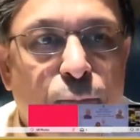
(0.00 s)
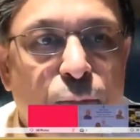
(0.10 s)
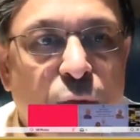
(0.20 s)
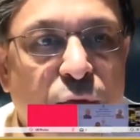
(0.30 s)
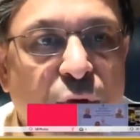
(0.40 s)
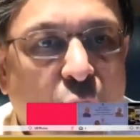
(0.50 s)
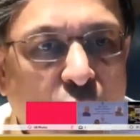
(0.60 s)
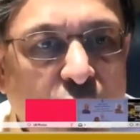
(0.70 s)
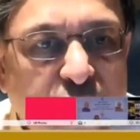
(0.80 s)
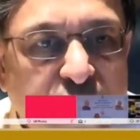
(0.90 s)
We are
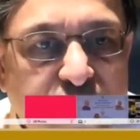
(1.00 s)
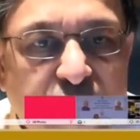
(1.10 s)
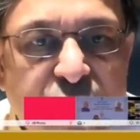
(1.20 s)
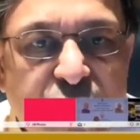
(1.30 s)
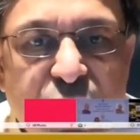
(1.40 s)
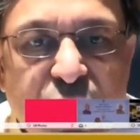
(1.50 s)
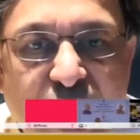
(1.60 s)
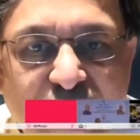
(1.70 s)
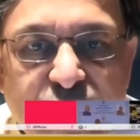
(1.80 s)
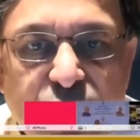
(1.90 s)
already seeing changing
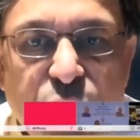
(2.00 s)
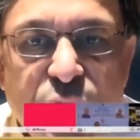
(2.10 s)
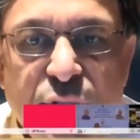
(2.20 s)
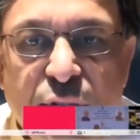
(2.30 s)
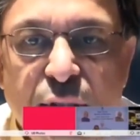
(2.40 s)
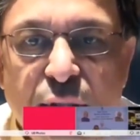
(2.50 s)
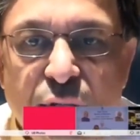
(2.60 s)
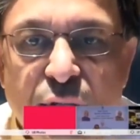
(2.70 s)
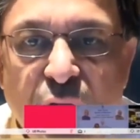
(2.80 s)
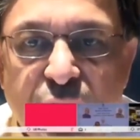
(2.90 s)
attitudes,
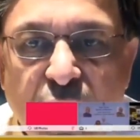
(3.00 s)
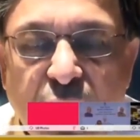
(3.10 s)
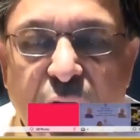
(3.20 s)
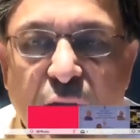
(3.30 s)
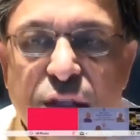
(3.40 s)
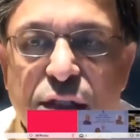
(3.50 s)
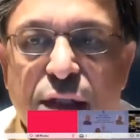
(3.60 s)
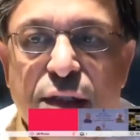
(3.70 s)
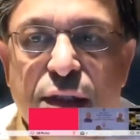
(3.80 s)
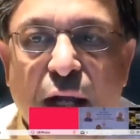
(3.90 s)
changing
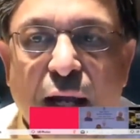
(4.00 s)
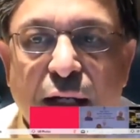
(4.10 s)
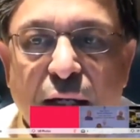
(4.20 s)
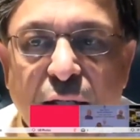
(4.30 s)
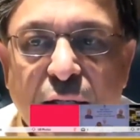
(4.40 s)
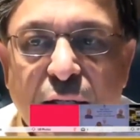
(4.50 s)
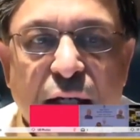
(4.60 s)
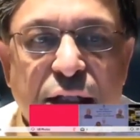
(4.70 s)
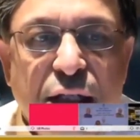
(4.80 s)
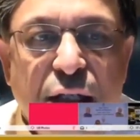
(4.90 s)
intentions, and
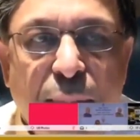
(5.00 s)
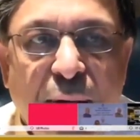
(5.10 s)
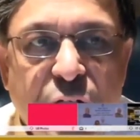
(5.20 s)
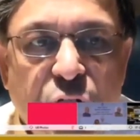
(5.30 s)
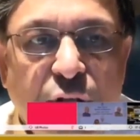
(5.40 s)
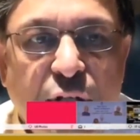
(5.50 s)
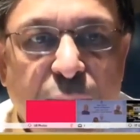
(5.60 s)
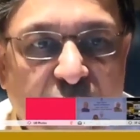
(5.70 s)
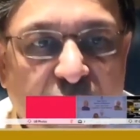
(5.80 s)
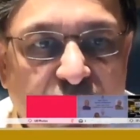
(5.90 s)
increase in patriotic
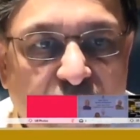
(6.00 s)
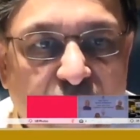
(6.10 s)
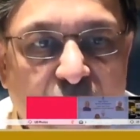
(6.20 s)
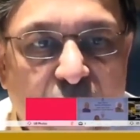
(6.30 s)
behavior,